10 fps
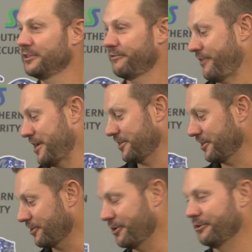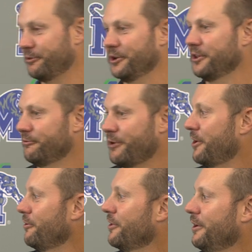The fact that it occurred really
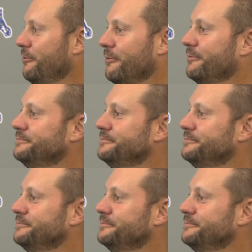right on the,